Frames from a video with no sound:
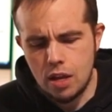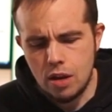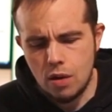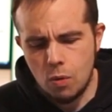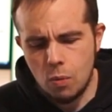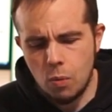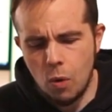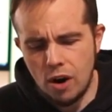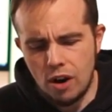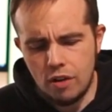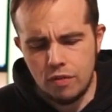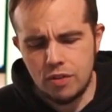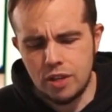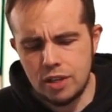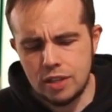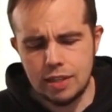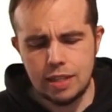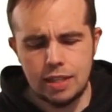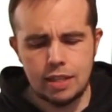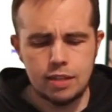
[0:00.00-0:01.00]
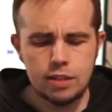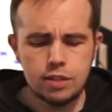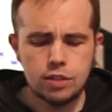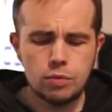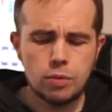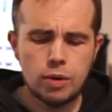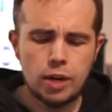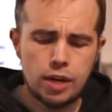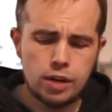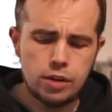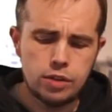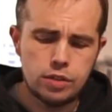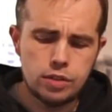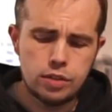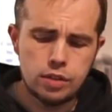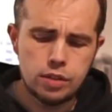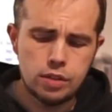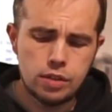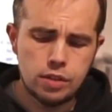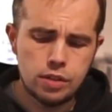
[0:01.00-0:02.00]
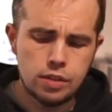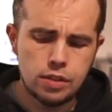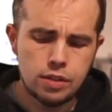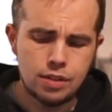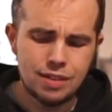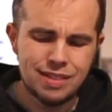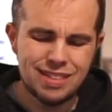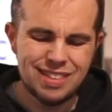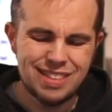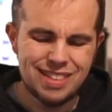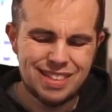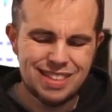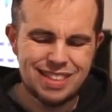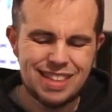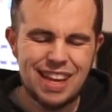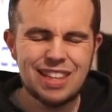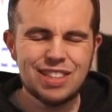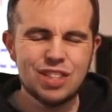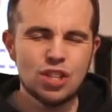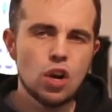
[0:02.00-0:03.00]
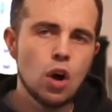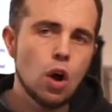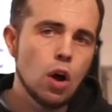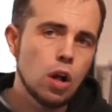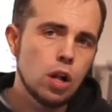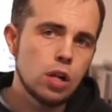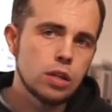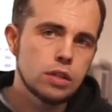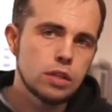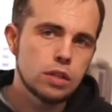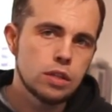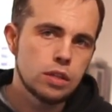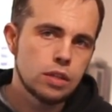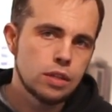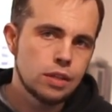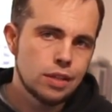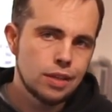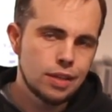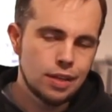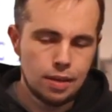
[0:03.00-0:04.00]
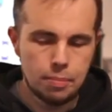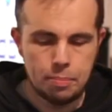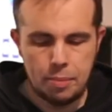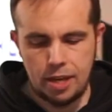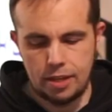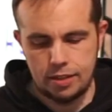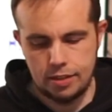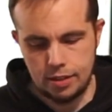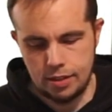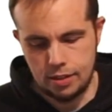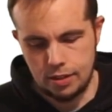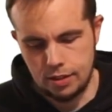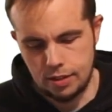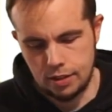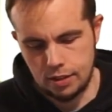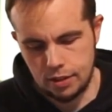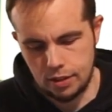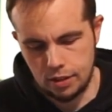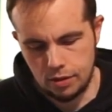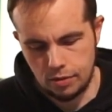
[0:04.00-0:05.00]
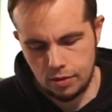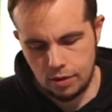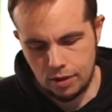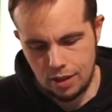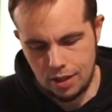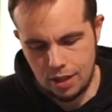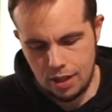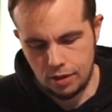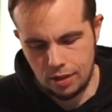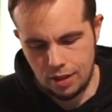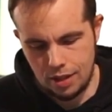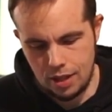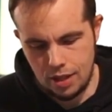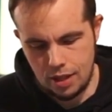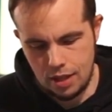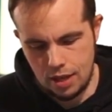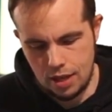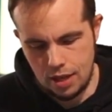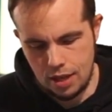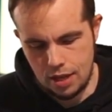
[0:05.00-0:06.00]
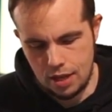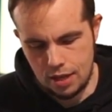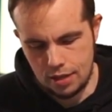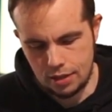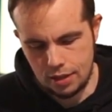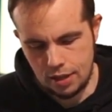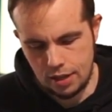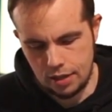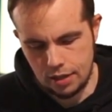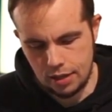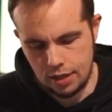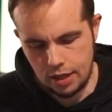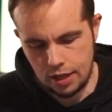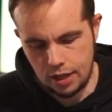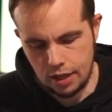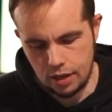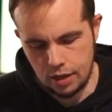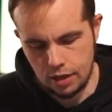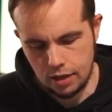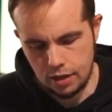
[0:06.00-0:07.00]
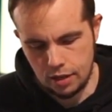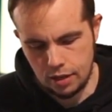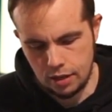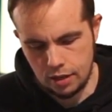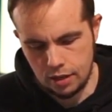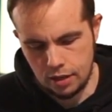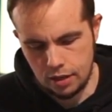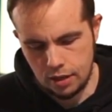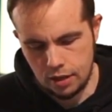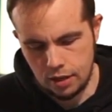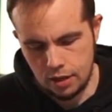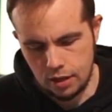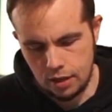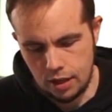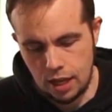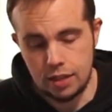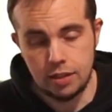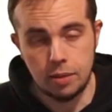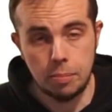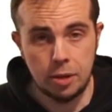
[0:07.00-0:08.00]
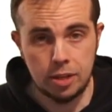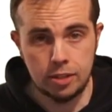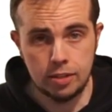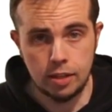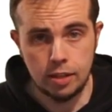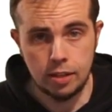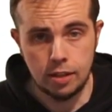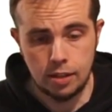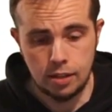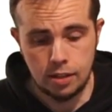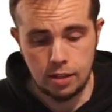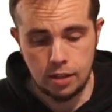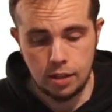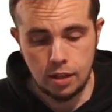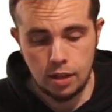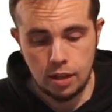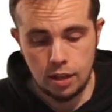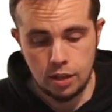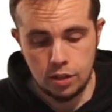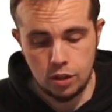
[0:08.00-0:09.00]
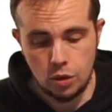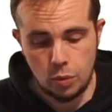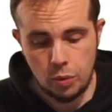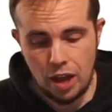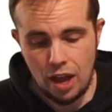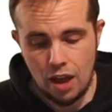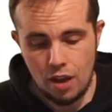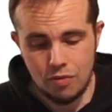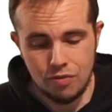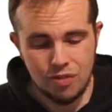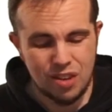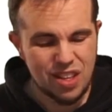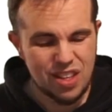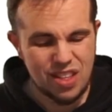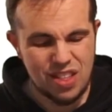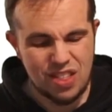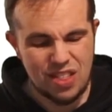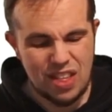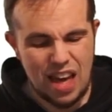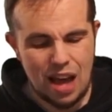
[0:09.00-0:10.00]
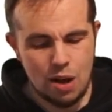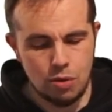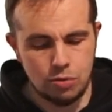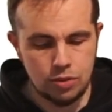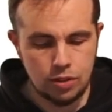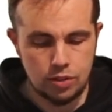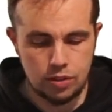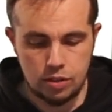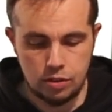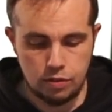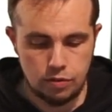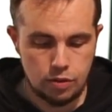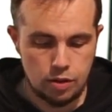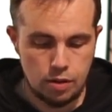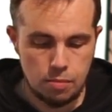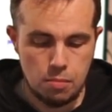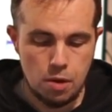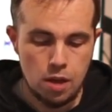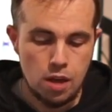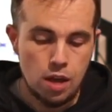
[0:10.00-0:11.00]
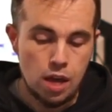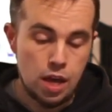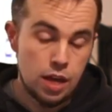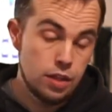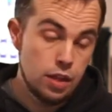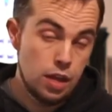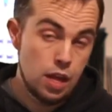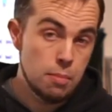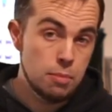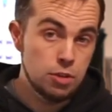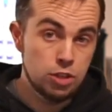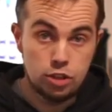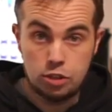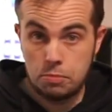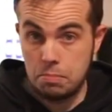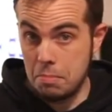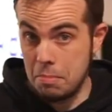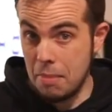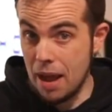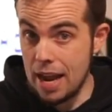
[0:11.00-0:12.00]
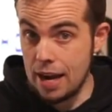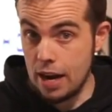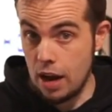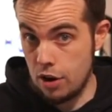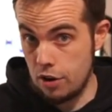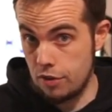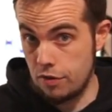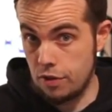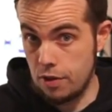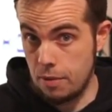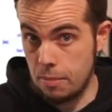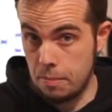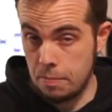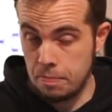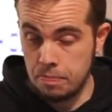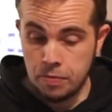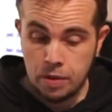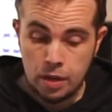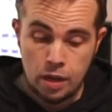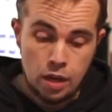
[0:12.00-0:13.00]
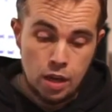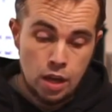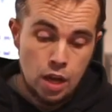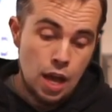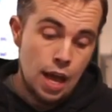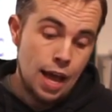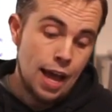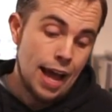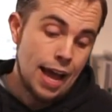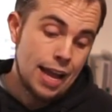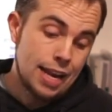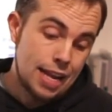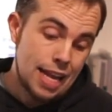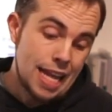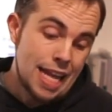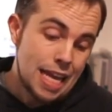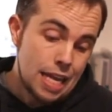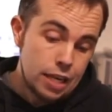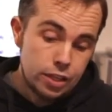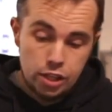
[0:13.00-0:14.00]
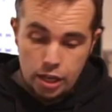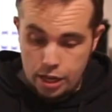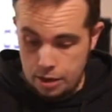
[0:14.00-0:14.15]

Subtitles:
one of these little squares, that's called a pixel. So this little thing here, that's a pixel. So we have thousands of them, and the image is made out of them. And each